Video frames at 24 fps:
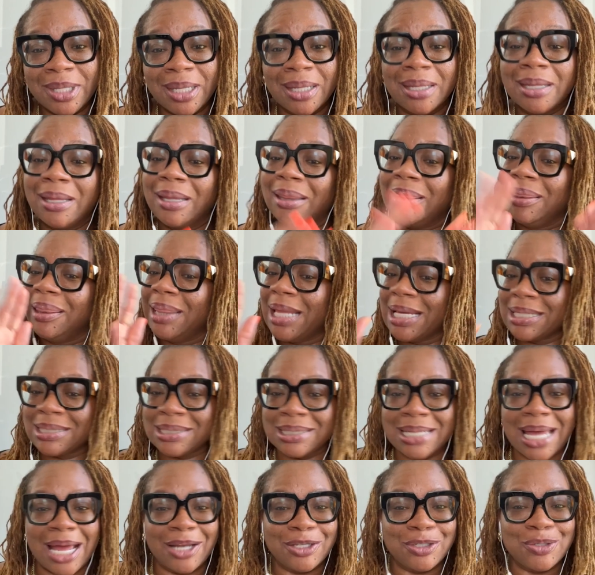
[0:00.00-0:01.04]
Let's
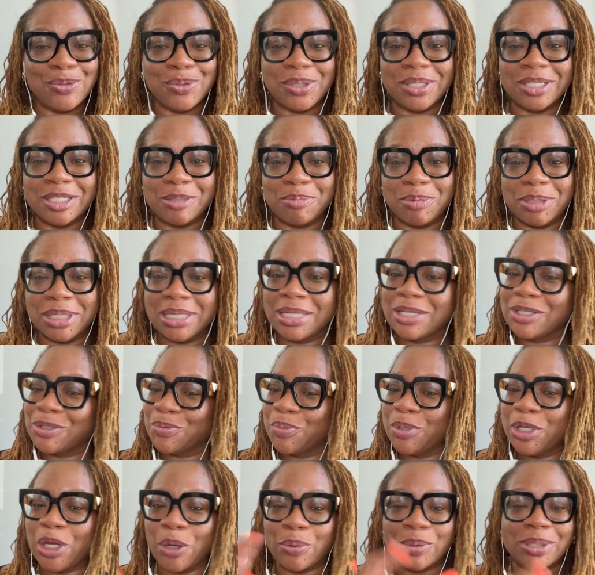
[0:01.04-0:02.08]
not do this because we
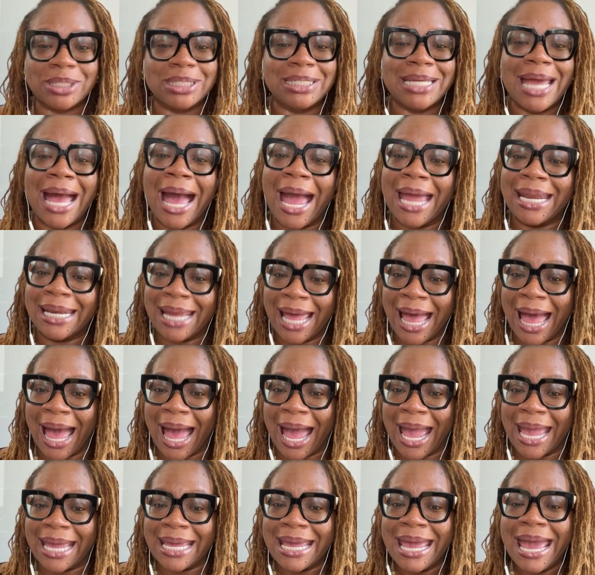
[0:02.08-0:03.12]
don't see eye to eye.
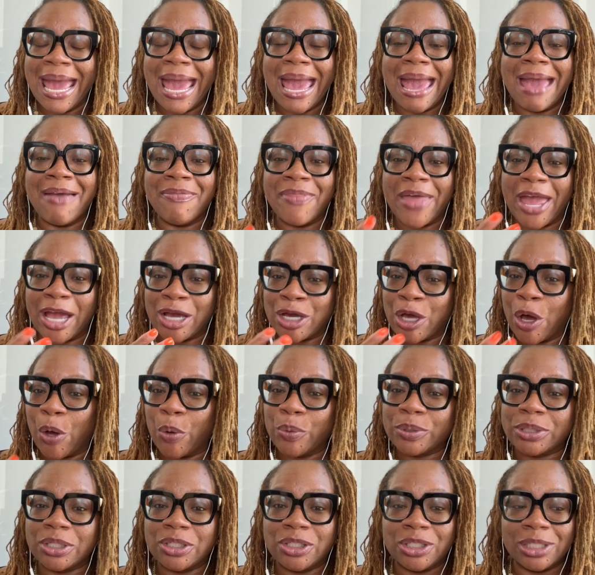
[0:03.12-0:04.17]
And that goes
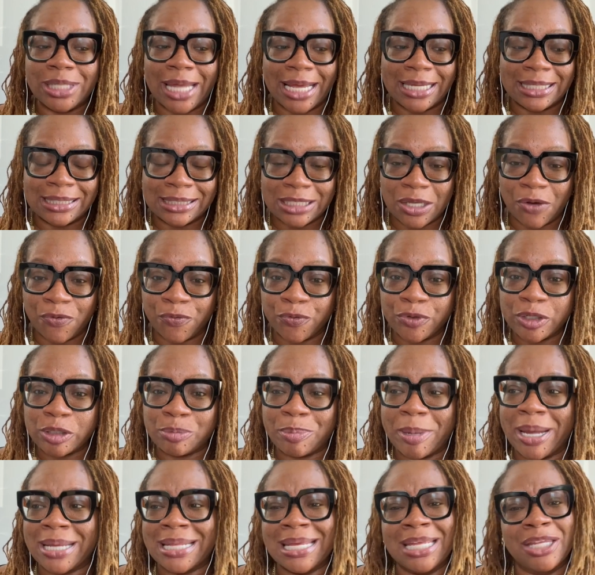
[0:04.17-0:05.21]
into like self-respect,
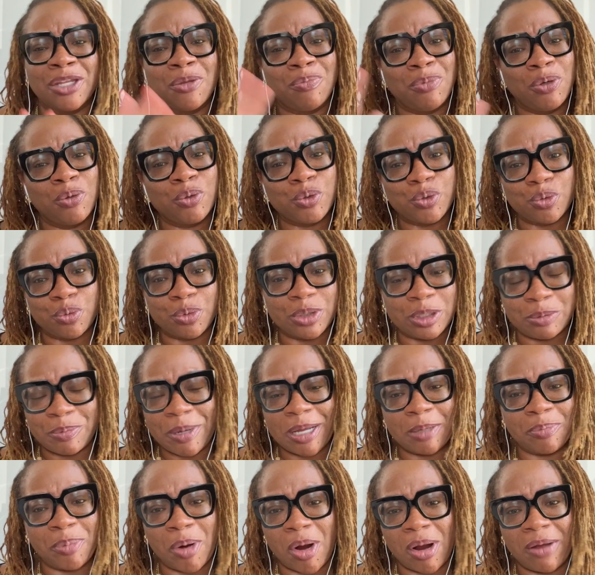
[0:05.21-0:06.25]
and the mutual respect
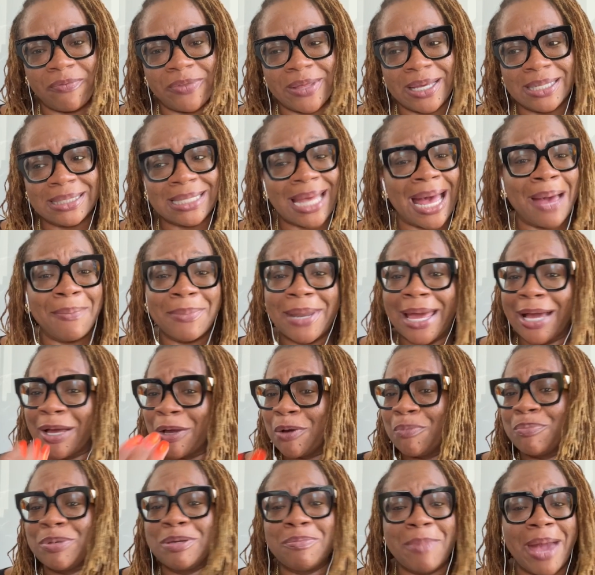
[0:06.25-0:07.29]
part of that is, I'm not going to
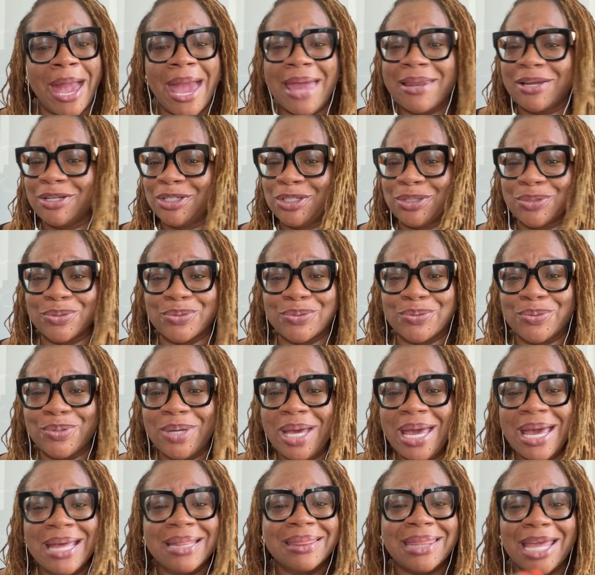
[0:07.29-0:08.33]
be mad at you.
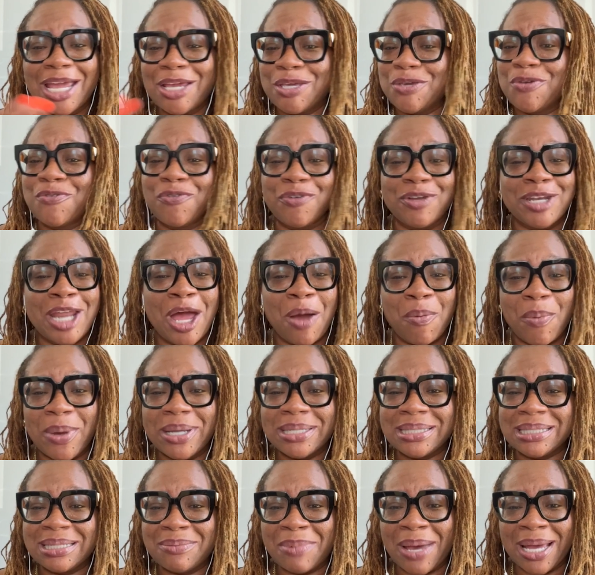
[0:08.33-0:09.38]
Thank you for not wasting
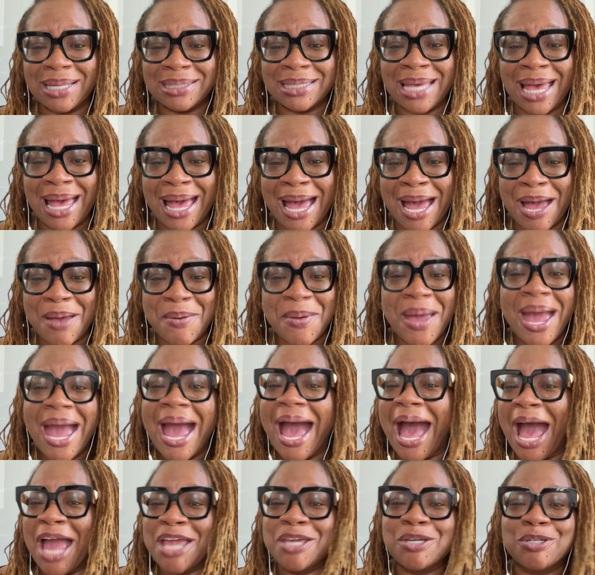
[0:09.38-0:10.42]
my time. I
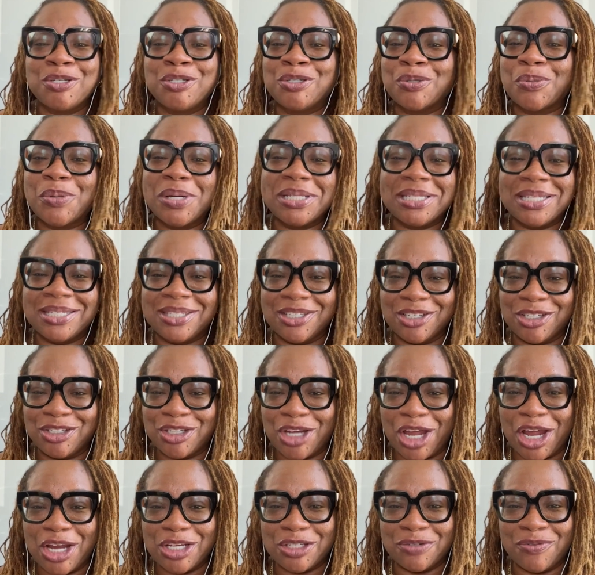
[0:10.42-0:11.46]
enjoyed this
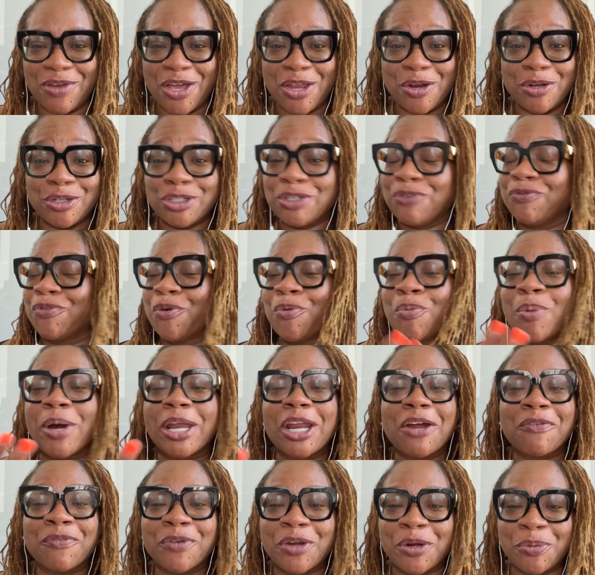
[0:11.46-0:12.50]
exchange of energy for whatever
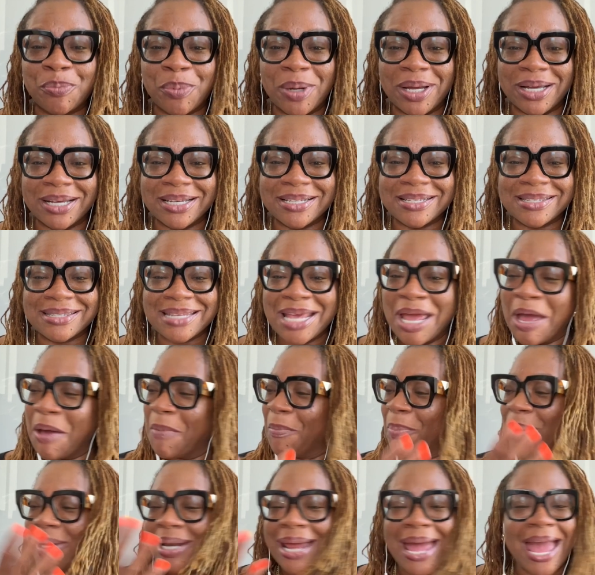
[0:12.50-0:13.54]
it was, but
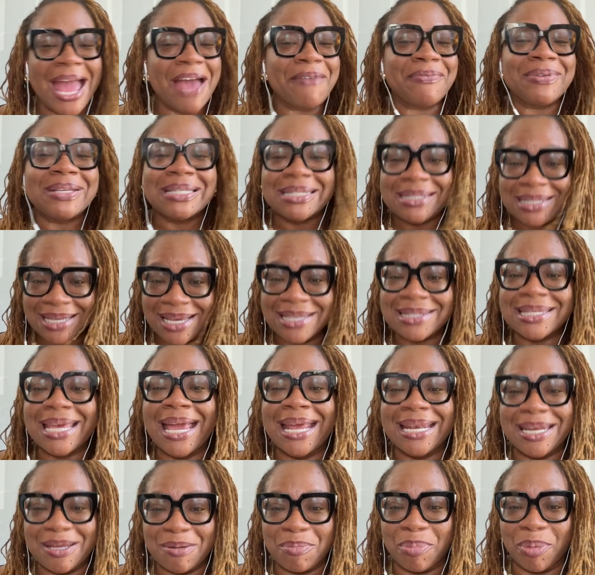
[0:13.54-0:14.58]
having sex ain't
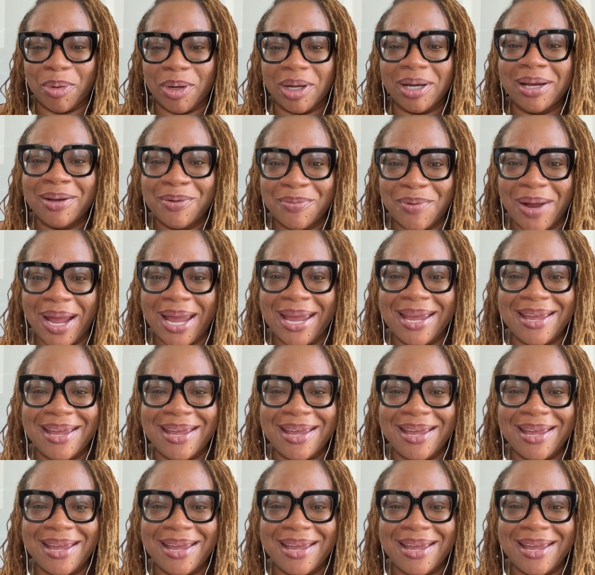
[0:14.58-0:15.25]
it, bruh, right?